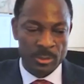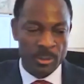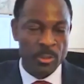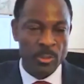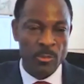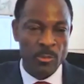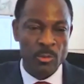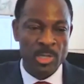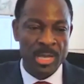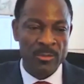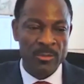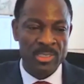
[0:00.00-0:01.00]
Gordon. Would you
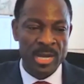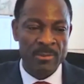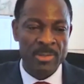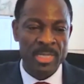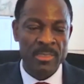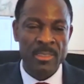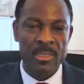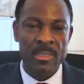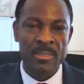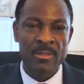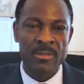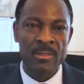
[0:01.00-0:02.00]
like to chime in,
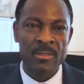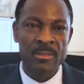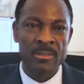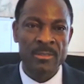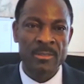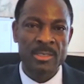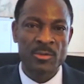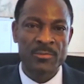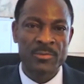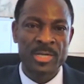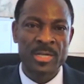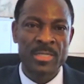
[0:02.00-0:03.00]
Director
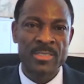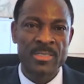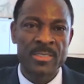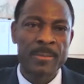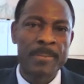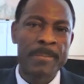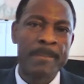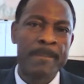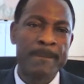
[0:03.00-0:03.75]
Fernandez?